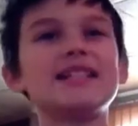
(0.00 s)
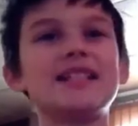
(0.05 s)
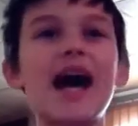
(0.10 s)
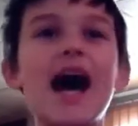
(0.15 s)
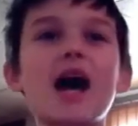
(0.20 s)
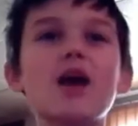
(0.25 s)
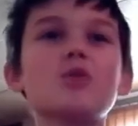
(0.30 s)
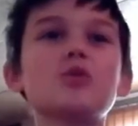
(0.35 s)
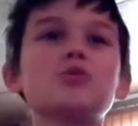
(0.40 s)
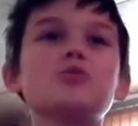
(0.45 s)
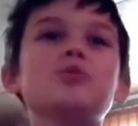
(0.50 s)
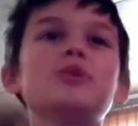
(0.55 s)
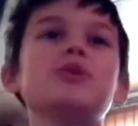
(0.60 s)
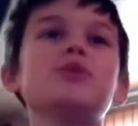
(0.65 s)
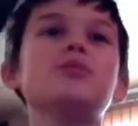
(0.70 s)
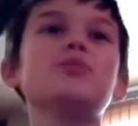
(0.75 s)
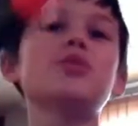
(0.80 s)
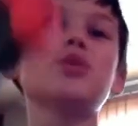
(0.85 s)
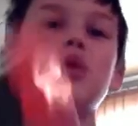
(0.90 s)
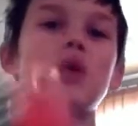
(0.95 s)
That would
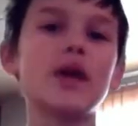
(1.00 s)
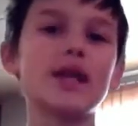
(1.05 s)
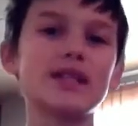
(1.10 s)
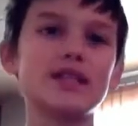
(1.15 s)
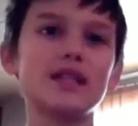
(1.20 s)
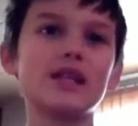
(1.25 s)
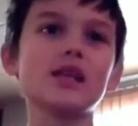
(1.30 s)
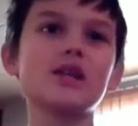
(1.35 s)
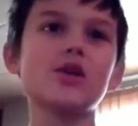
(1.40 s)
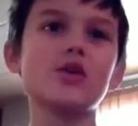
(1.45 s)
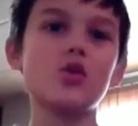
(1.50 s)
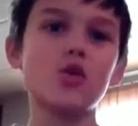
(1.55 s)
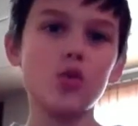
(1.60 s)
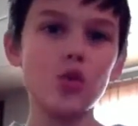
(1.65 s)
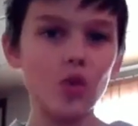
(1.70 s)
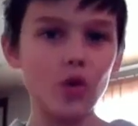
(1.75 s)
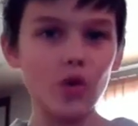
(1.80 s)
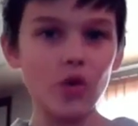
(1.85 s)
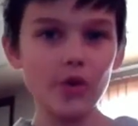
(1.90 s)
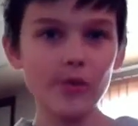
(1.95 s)
be pretty
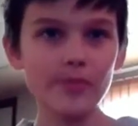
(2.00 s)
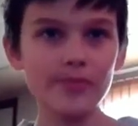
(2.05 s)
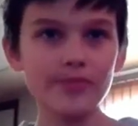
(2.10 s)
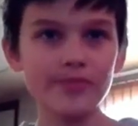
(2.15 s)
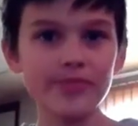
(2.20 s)
cool.